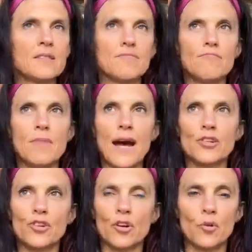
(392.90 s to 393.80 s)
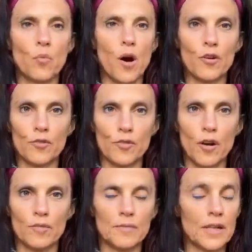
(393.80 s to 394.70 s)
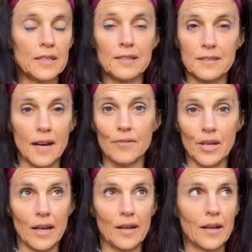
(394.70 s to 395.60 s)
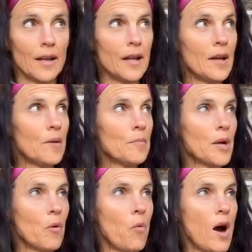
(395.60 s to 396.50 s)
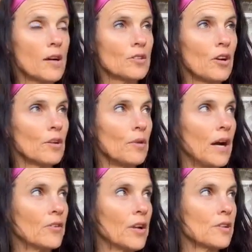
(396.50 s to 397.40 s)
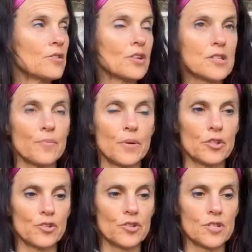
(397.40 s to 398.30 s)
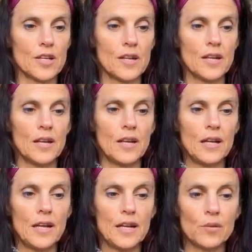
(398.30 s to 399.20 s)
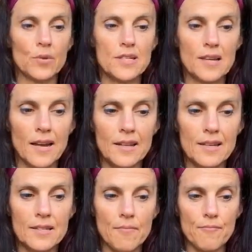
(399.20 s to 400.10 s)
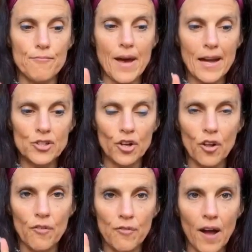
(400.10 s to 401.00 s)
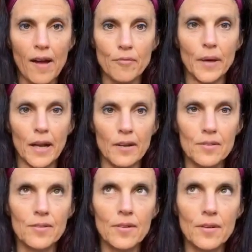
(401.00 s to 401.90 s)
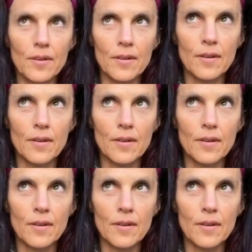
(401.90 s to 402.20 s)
this magical waterfall. And I didn't dive in it, but I walked all around it, took some pictures. And it was like this magical 5 minutes.